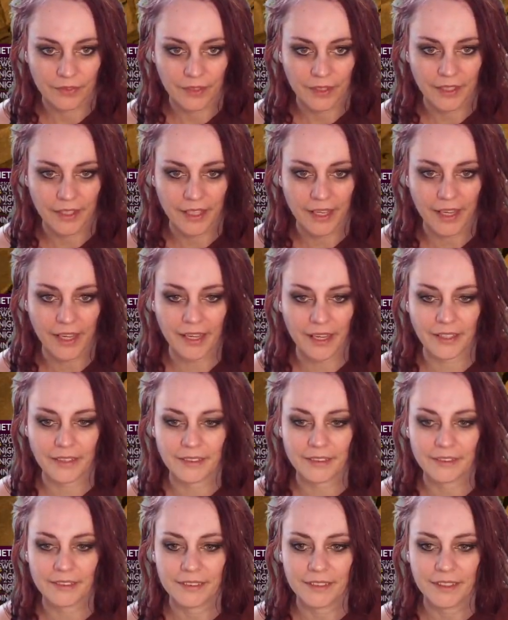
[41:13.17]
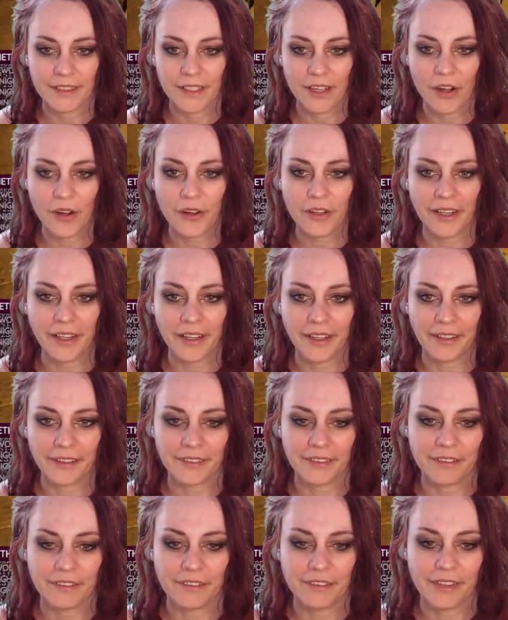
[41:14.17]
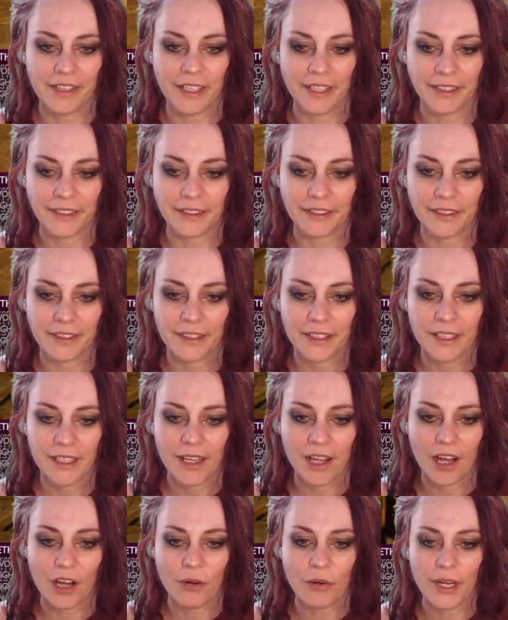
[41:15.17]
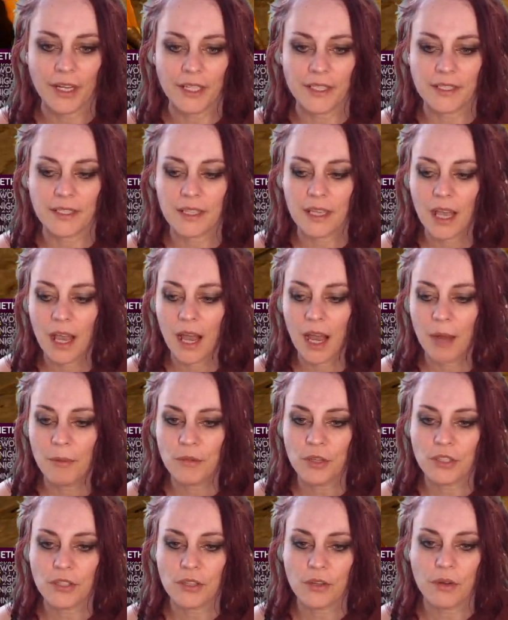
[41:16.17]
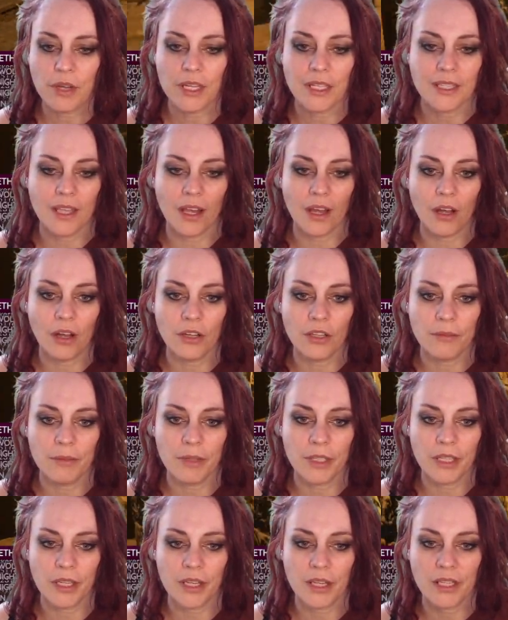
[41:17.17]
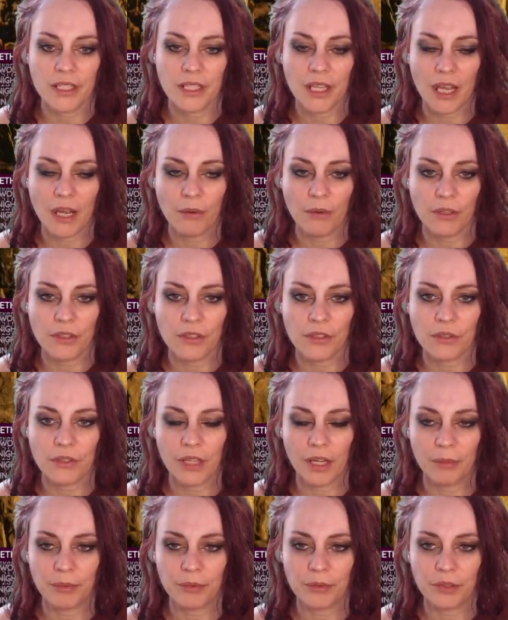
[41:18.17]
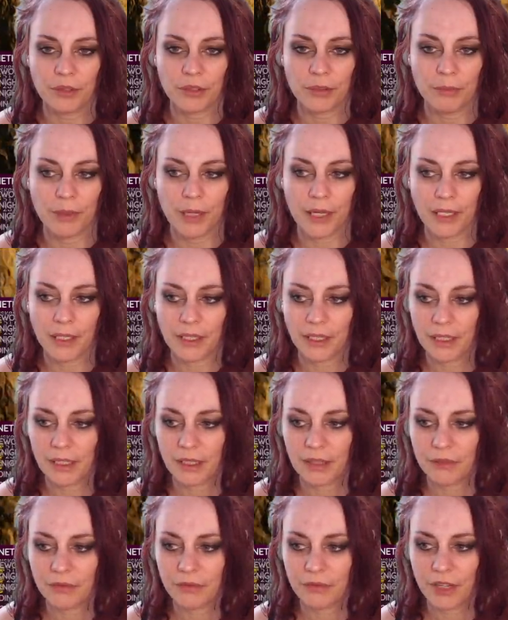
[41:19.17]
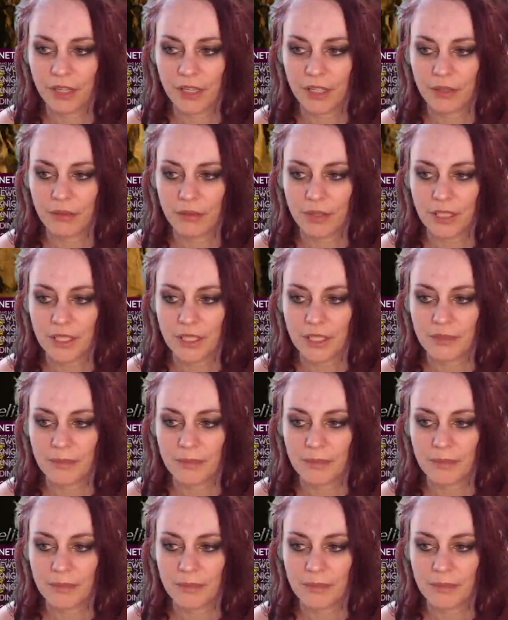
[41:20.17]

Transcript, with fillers: Yeah, okay, fine. Alright, I'm not going down because I want to capture back Frank when he's